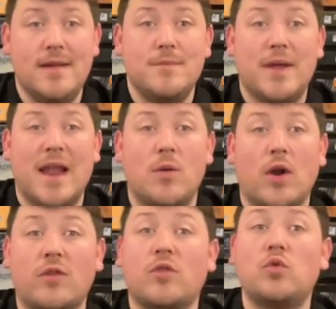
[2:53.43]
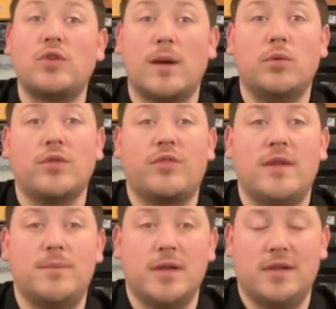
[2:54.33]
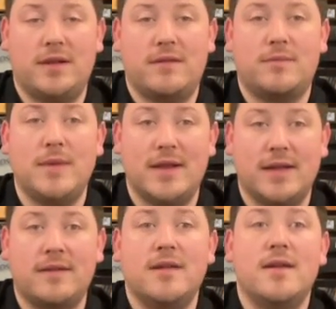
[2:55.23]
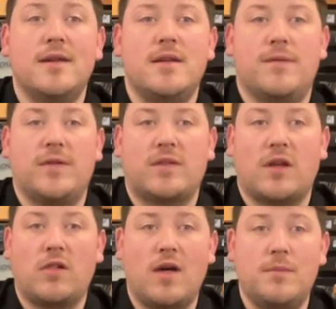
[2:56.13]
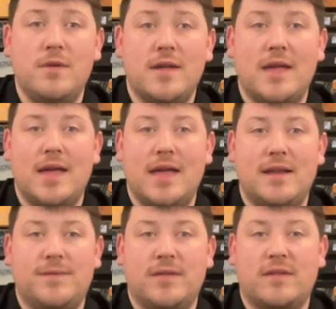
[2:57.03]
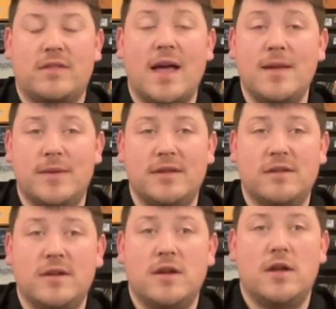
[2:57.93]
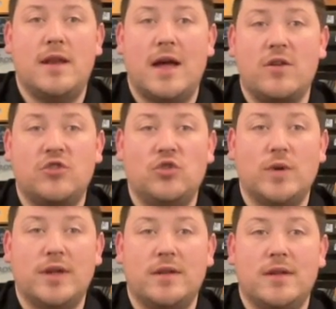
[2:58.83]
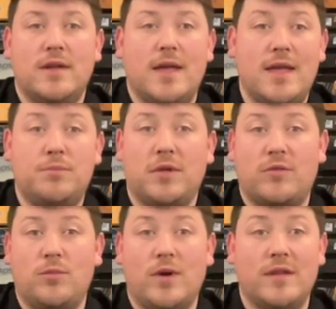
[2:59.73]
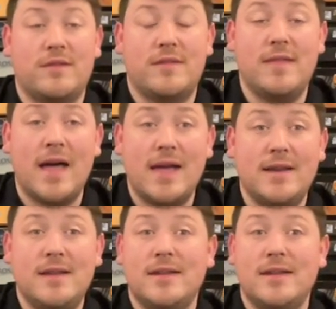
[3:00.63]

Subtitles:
but now it also doubles the abilities, meaning if it's a club and if it's a diamond, now you're doing 8 plus 1 is 9,